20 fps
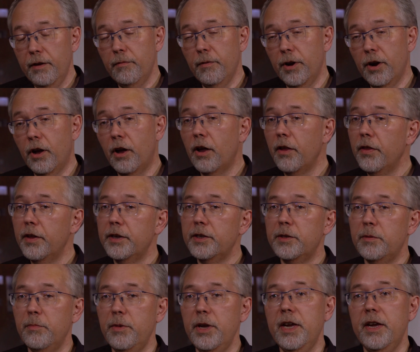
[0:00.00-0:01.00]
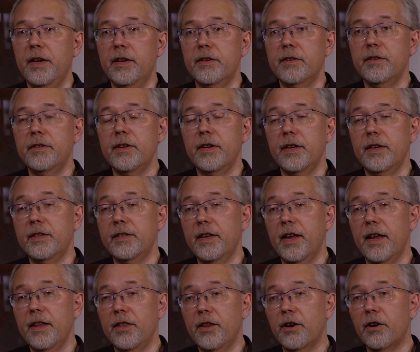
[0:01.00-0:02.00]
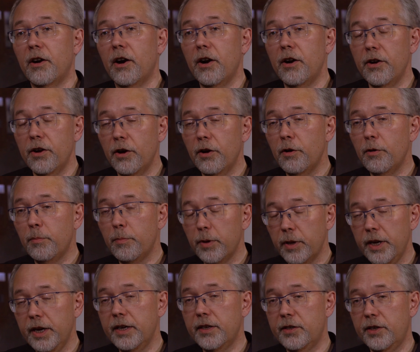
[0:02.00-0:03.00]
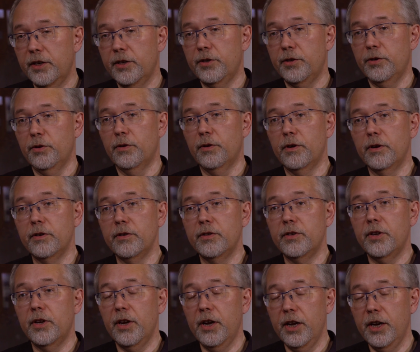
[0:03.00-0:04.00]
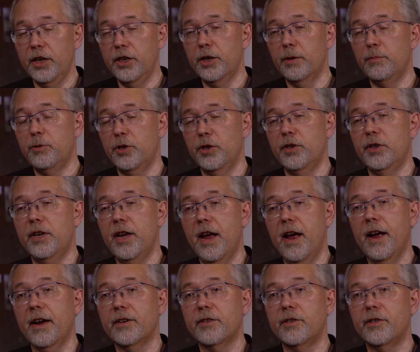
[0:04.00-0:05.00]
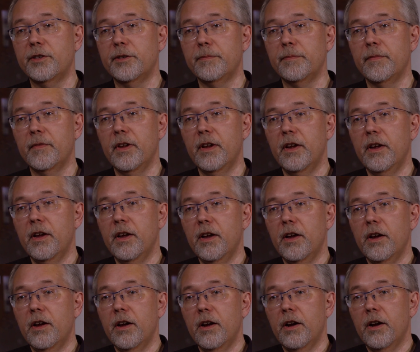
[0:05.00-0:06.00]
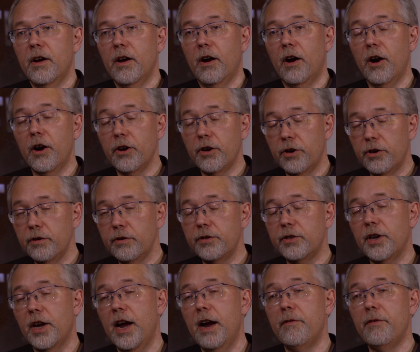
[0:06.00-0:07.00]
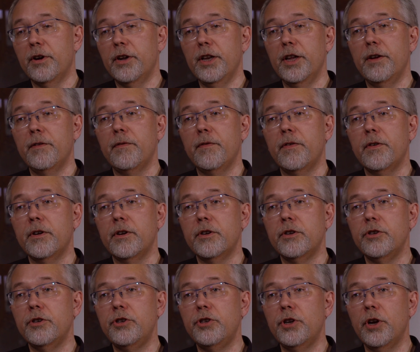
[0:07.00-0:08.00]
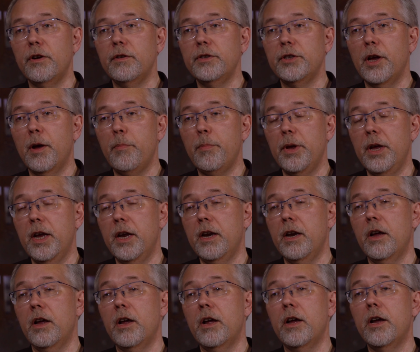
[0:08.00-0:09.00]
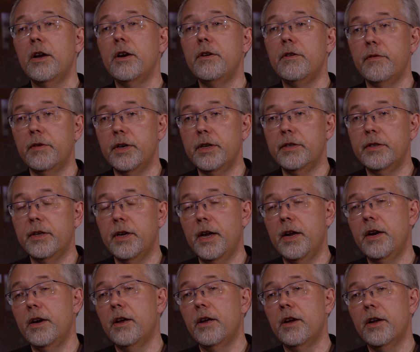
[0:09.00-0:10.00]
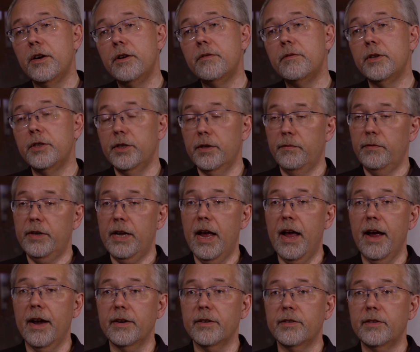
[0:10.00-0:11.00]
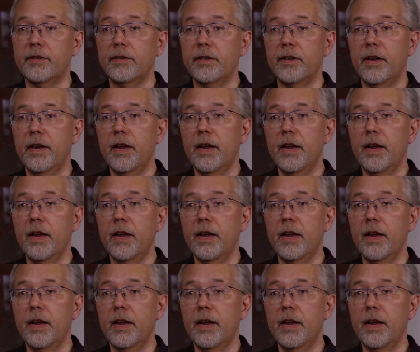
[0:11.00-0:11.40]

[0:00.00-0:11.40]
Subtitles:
what all this means is that there are no plesiosaurs in Egyptian texts. Our goose hieroglyph shows up in hundreds and hundreds of texts,